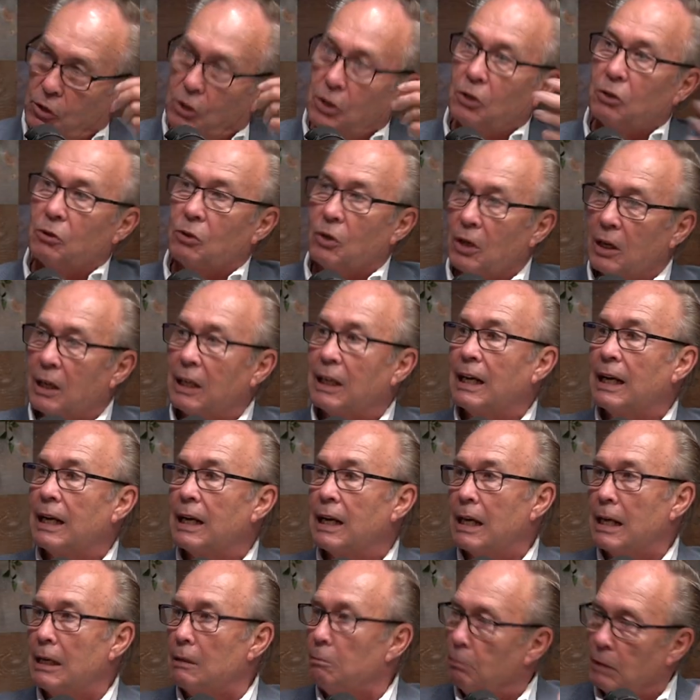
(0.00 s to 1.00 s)
still going to
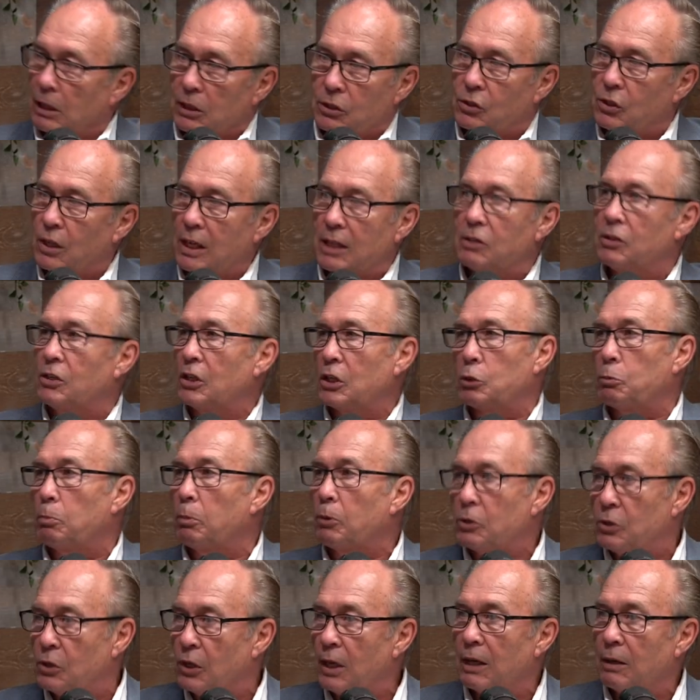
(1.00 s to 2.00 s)
get a let's say six
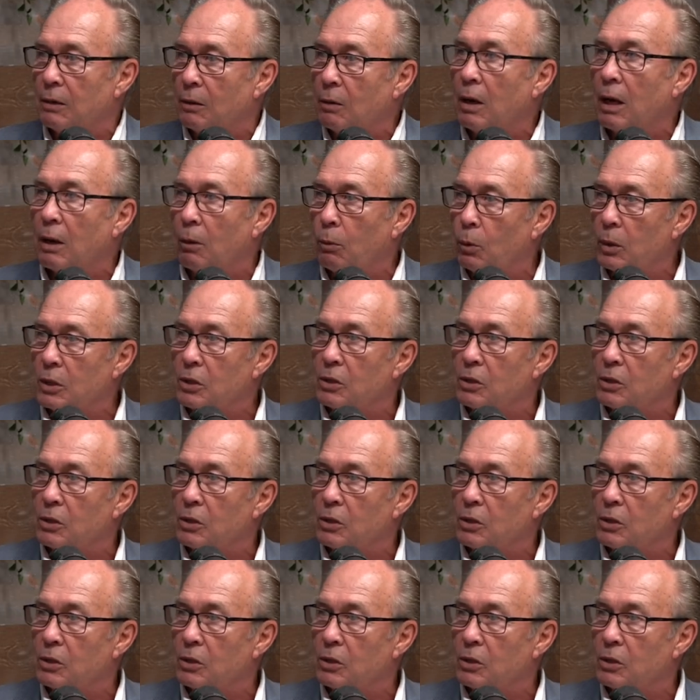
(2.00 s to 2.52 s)
percent uh,